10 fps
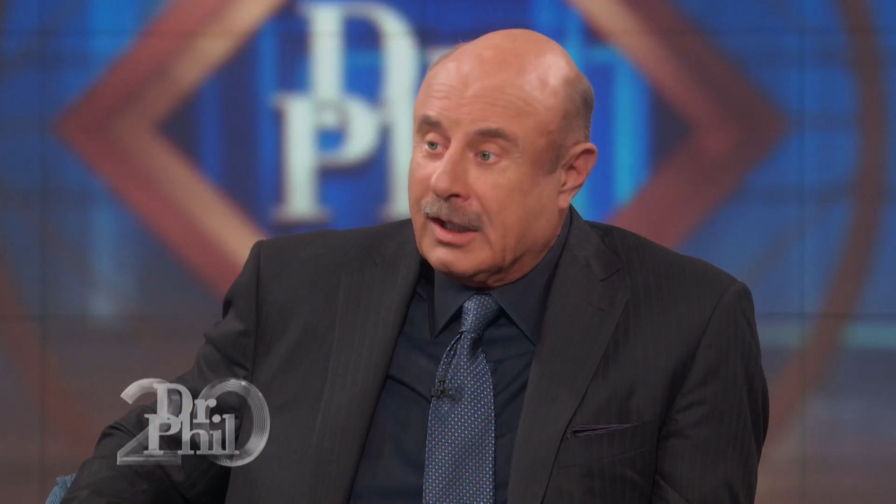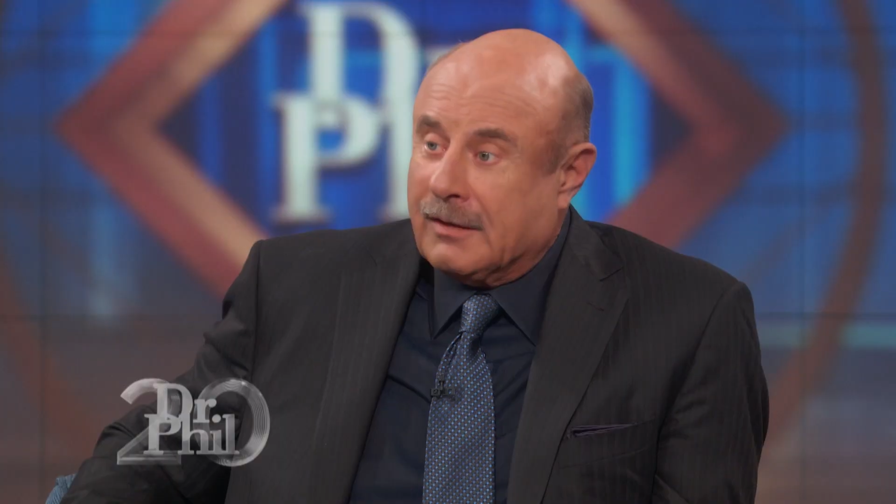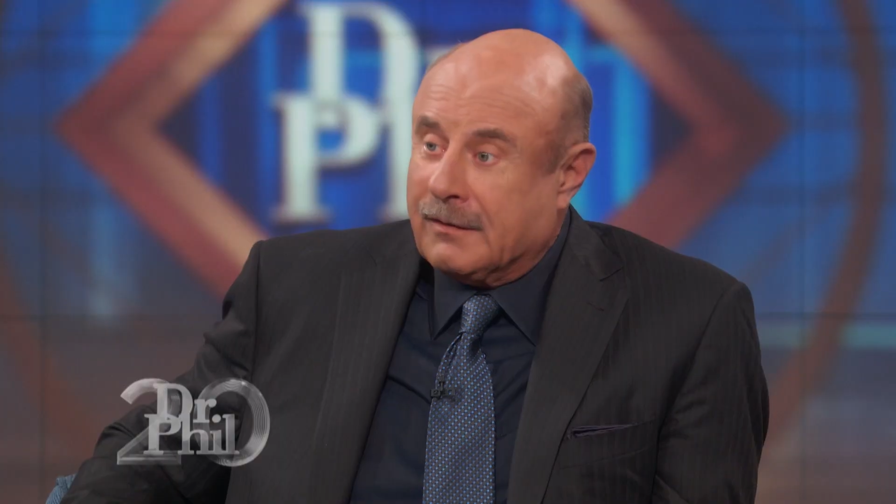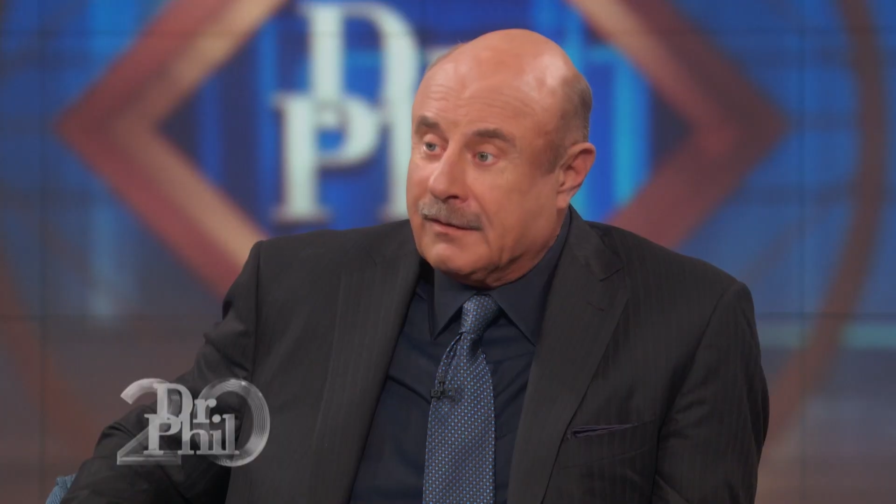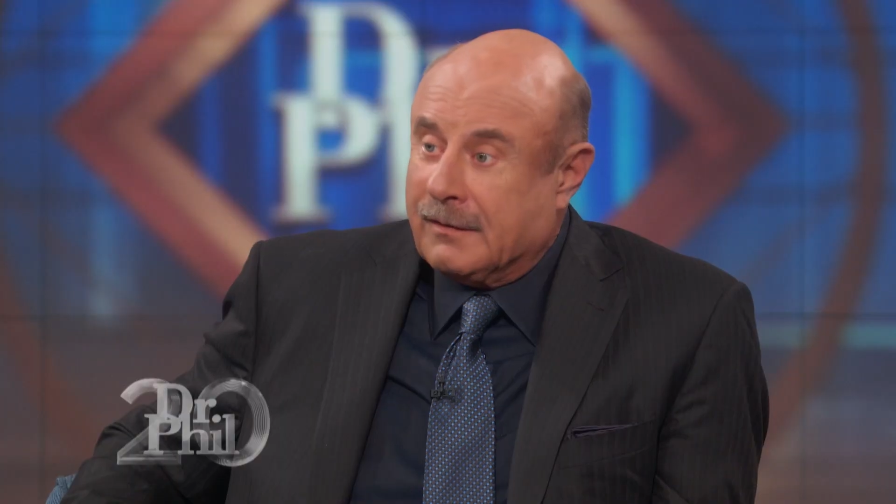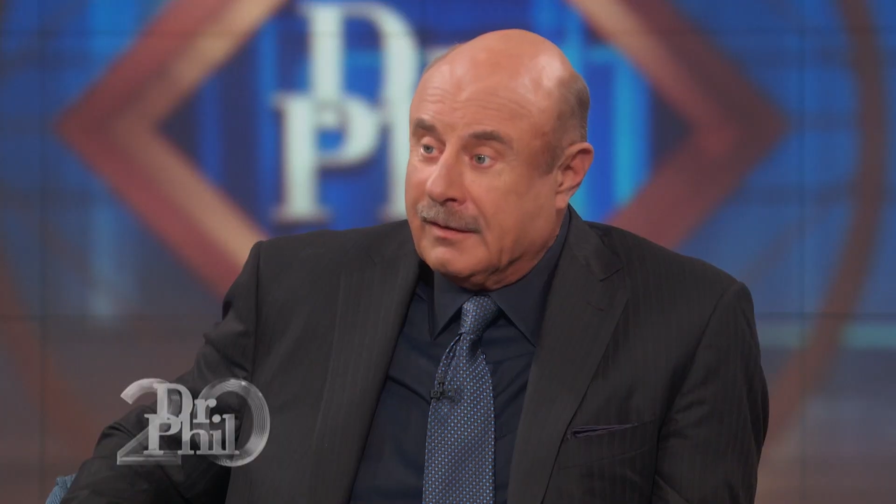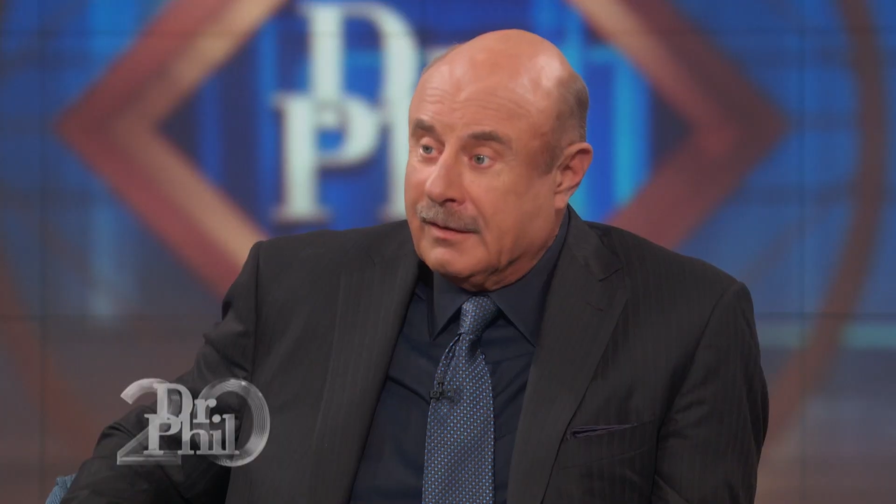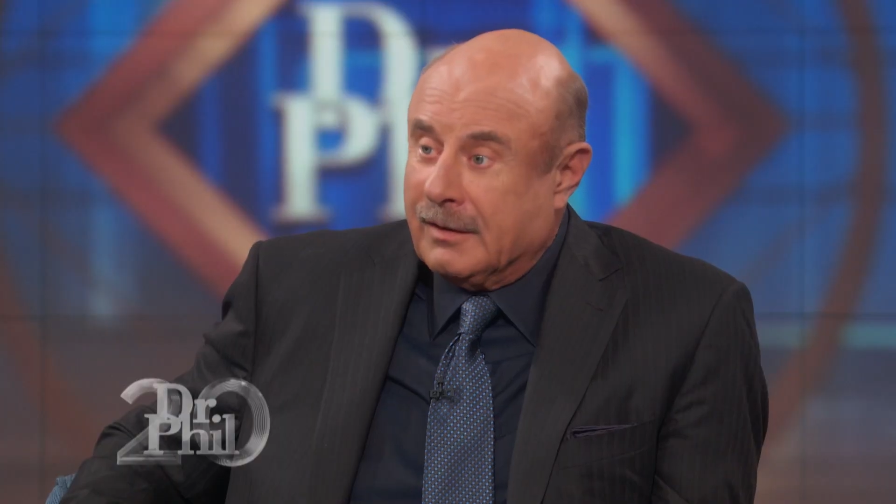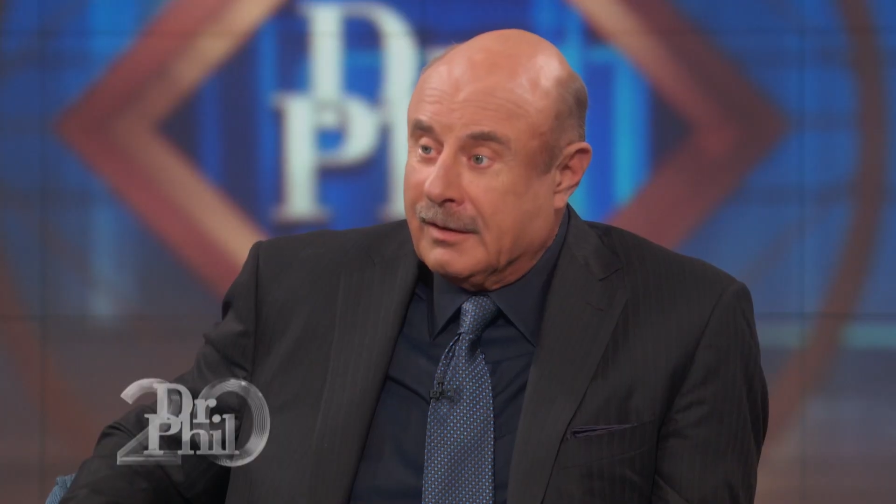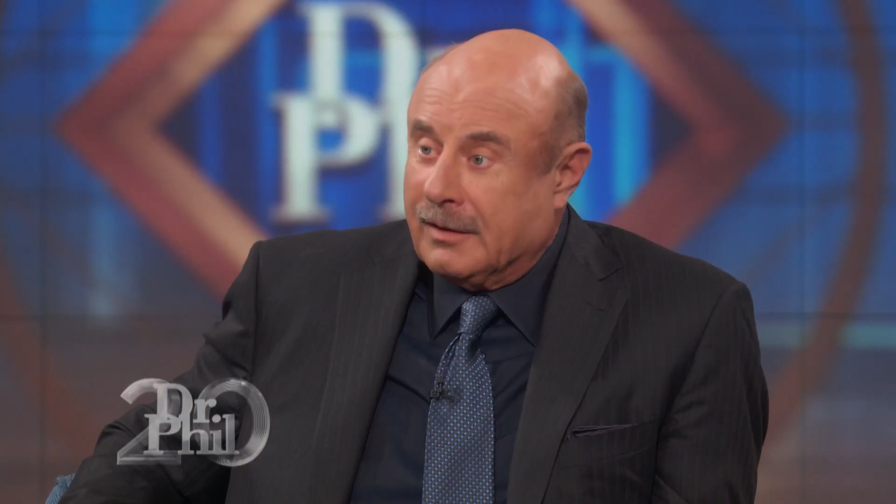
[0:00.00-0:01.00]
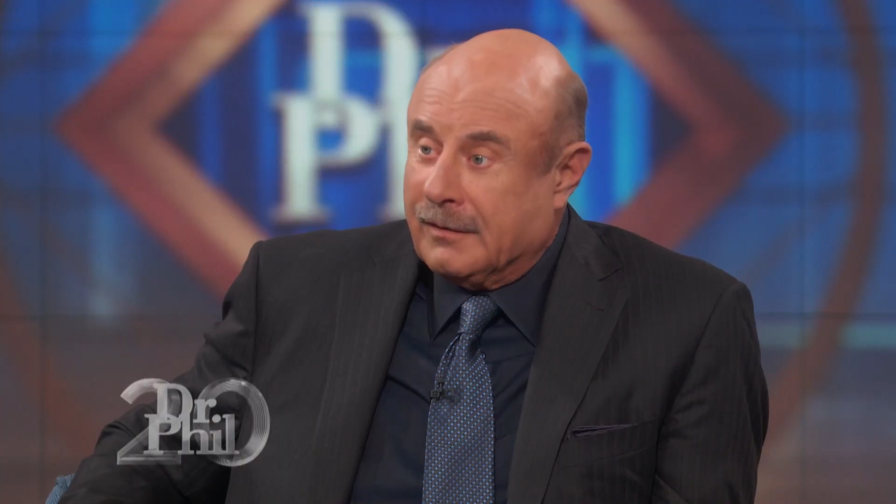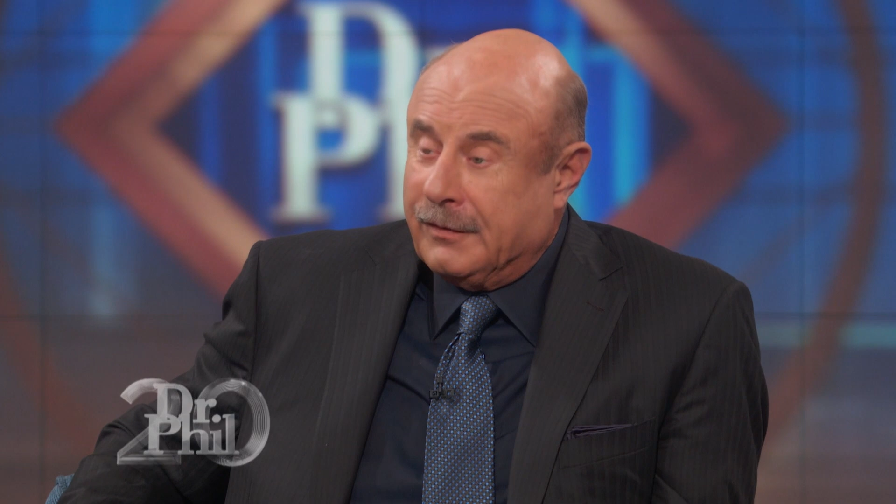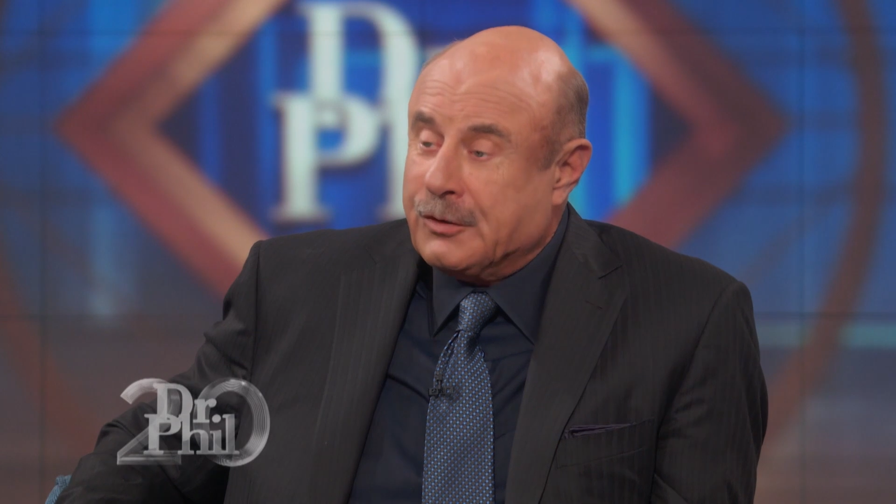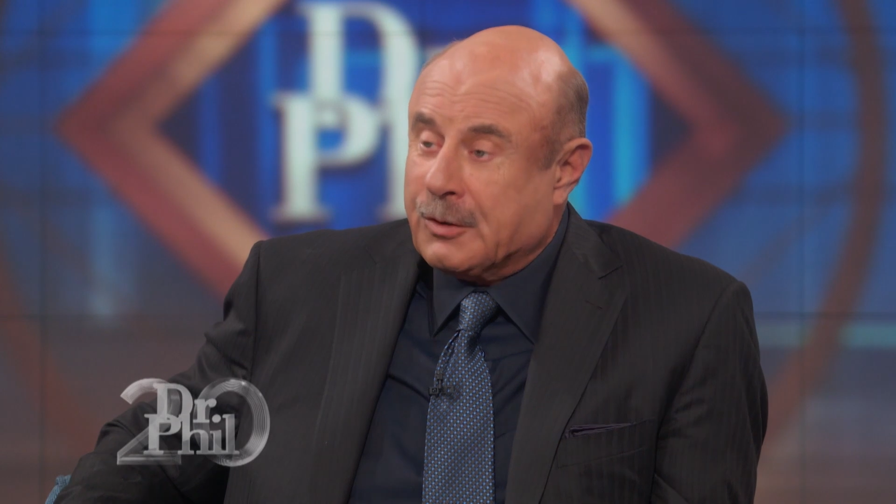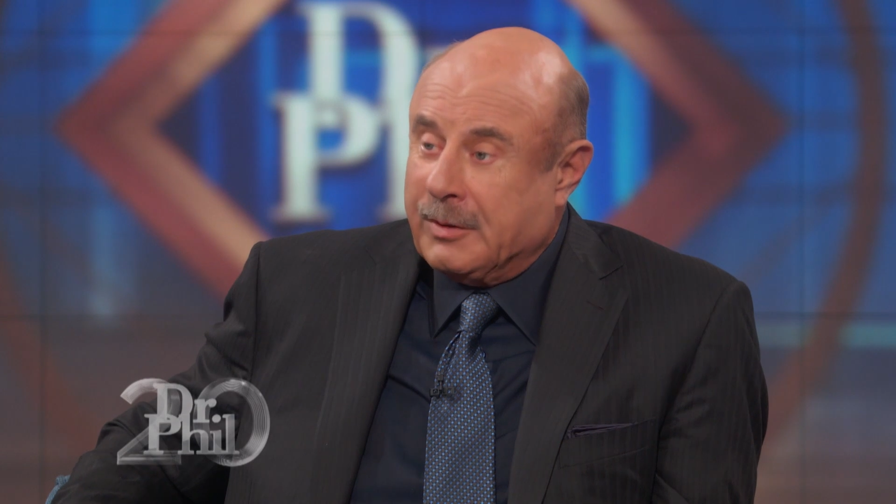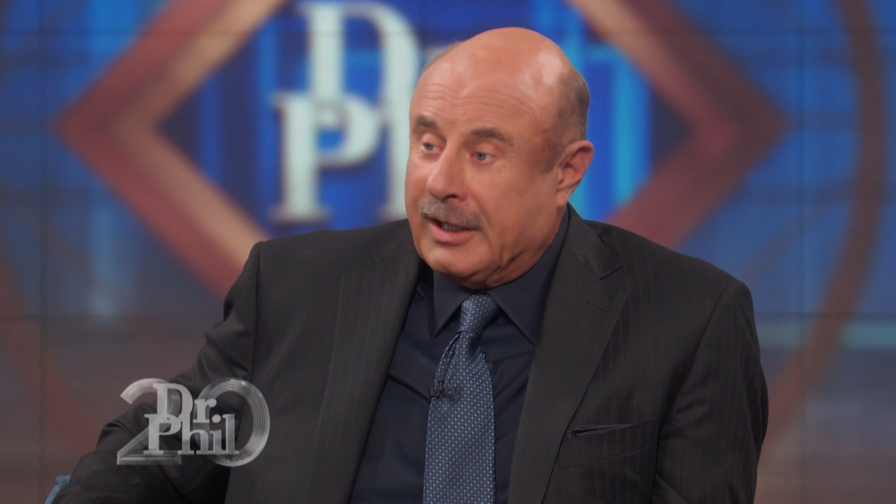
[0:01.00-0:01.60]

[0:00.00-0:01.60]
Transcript: of future